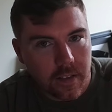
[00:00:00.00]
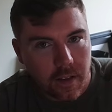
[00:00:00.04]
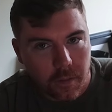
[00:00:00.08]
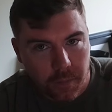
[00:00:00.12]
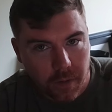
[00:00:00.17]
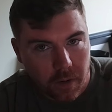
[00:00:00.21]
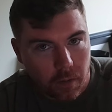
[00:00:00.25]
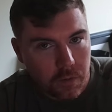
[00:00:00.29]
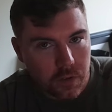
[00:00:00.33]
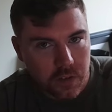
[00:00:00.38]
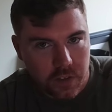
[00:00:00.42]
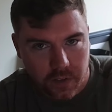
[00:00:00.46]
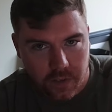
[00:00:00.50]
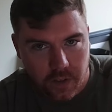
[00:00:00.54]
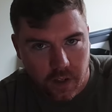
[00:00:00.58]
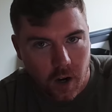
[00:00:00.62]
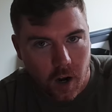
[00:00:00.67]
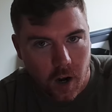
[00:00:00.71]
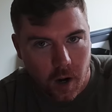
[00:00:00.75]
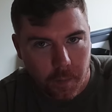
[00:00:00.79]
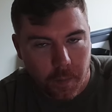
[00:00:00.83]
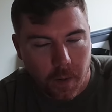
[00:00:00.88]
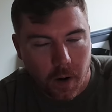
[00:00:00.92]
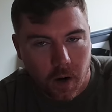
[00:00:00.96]
I mean, obviously, the
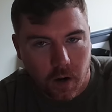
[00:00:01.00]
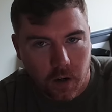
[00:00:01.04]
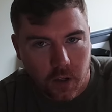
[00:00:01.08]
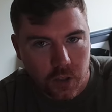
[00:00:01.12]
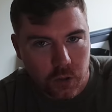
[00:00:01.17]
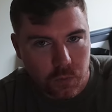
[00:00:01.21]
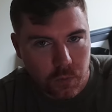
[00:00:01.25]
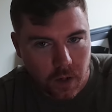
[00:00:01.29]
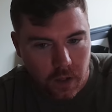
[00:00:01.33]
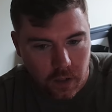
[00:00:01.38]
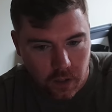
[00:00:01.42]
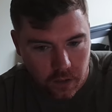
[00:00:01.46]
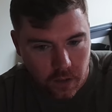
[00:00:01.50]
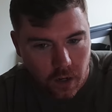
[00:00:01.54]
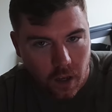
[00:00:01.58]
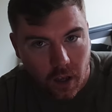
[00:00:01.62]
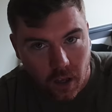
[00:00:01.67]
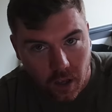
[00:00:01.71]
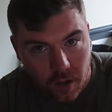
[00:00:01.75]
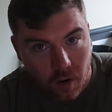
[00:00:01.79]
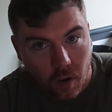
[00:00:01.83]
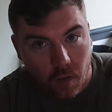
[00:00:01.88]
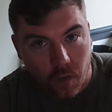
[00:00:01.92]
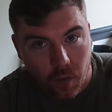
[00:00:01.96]
car park as well. And
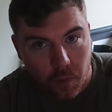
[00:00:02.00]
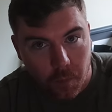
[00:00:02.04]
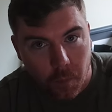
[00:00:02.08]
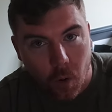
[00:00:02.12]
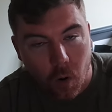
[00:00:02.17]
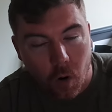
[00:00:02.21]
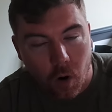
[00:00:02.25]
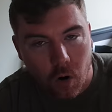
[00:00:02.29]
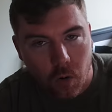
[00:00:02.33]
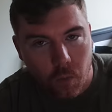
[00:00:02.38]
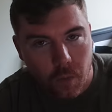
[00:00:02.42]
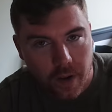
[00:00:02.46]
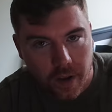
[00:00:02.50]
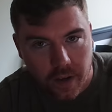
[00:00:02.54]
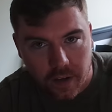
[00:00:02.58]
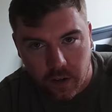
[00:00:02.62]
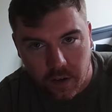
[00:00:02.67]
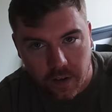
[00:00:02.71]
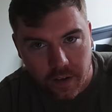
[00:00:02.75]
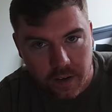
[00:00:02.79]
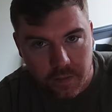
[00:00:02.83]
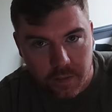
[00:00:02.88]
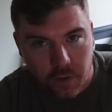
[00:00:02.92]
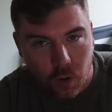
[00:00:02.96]
on the motorway,
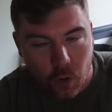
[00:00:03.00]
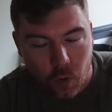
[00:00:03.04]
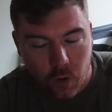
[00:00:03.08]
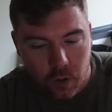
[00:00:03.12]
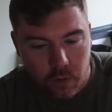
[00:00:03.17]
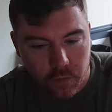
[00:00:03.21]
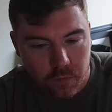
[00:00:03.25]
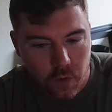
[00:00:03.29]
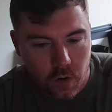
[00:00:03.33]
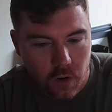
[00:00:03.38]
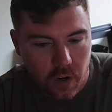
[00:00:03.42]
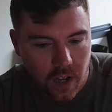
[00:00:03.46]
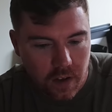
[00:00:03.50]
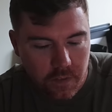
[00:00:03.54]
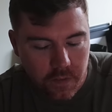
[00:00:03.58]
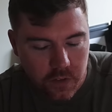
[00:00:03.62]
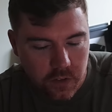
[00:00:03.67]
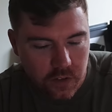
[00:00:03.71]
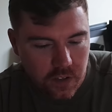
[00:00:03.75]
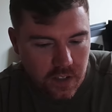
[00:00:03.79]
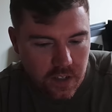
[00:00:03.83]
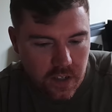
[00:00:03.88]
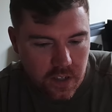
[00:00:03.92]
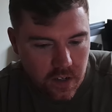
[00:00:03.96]
even going up for 11.
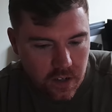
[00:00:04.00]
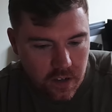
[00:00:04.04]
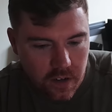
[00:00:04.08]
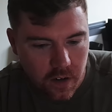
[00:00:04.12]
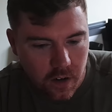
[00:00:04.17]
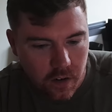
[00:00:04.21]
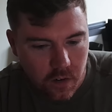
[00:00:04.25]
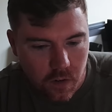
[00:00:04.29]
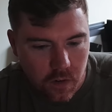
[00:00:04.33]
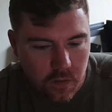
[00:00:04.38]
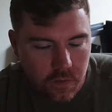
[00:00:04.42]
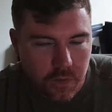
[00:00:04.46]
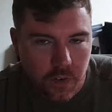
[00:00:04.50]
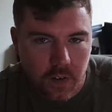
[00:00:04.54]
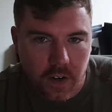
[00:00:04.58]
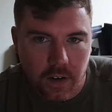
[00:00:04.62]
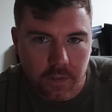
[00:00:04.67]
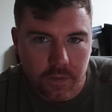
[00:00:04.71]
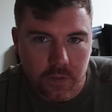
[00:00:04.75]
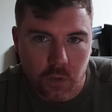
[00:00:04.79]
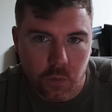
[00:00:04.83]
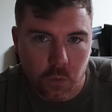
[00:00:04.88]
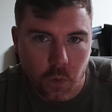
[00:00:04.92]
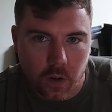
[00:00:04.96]
So you're not home for
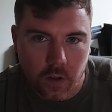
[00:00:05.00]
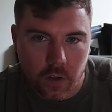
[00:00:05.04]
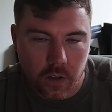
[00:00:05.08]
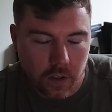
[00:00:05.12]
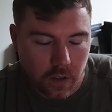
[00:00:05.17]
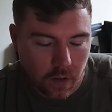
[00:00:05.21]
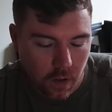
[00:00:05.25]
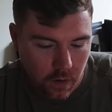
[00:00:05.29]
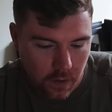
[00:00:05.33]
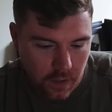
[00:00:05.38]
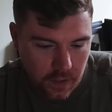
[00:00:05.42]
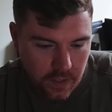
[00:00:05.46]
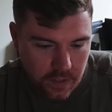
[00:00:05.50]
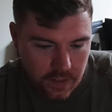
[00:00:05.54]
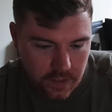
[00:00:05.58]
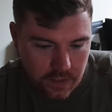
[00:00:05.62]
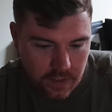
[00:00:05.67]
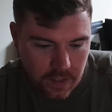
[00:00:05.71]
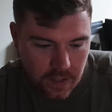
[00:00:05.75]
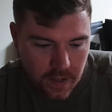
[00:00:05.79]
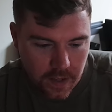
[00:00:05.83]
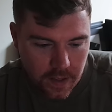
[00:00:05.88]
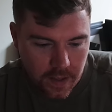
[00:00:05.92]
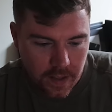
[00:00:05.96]
after 1 o'clock. And it's
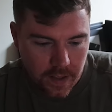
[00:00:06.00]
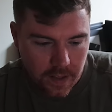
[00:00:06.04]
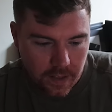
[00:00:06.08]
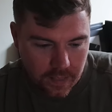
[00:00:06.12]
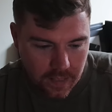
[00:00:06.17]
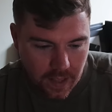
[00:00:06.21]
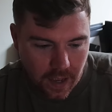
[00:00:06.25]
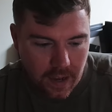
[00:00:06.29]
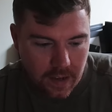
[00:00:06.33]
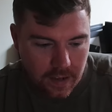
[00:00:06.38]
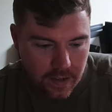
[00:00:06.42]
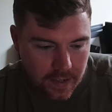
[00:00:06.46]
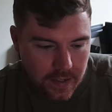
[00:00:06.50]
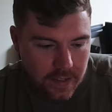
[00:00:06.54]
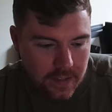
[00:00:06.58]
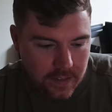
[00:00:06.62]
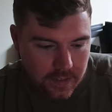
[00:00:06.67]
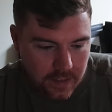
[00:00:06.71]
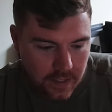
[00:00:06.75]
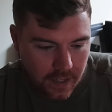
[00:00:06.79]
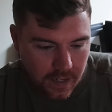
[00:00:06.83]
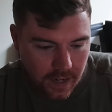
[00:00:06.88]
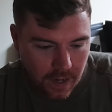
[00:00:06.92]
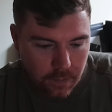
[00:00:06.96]
that is
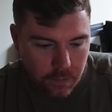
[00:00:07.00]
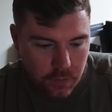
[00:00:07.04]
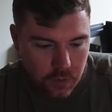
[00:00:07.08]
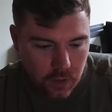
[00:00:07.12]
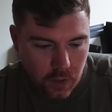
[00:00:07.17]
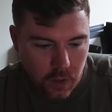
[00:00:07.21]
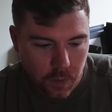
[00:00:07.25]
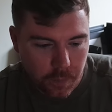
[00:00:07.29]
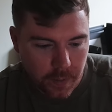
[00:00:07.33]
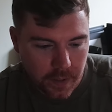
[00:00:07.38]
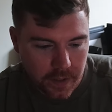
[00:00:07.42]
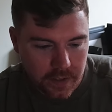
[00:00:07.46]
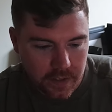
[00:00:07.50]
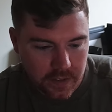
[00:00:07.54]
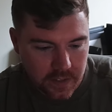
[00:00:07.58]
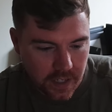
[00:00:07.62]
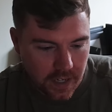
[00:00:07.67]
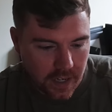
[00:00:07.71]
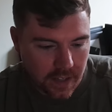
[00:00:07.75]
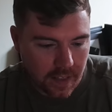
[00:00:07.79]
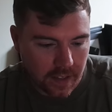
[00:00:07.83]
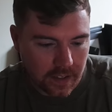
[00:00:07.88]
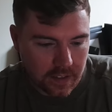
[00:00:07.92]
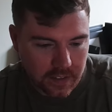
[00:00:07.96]
an absolute piss
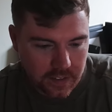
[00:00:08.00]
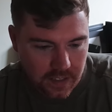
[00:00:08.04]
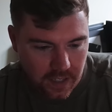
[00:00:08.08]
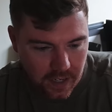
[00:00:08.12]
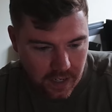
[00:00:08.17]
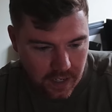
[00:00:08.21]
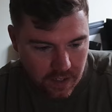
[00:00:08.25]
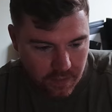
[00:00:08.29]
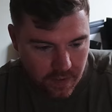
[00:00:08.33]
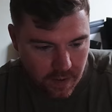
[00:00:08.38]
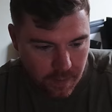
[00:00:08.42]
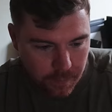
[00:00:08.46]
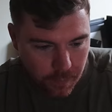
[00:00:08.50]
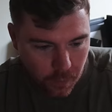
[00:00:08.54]
take, that side of it.